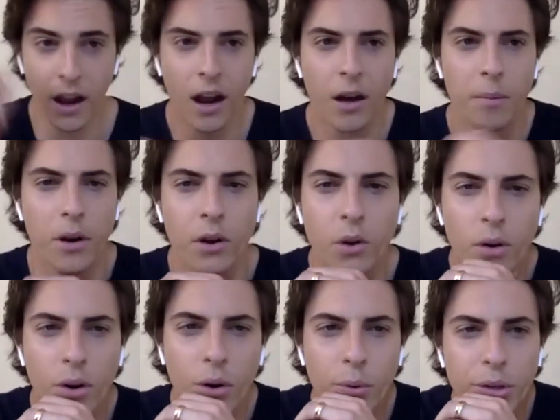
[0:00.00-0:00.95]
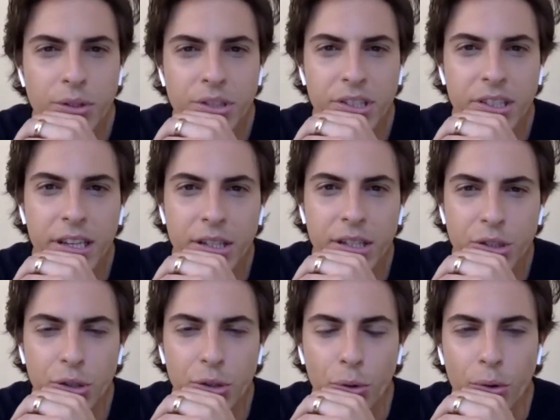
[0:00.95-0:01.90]
Who are you singing
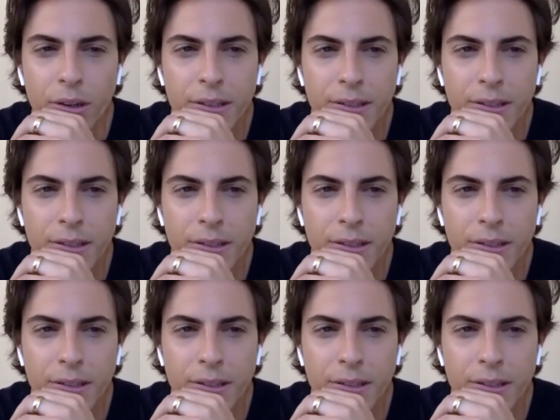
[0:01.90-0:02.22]
to?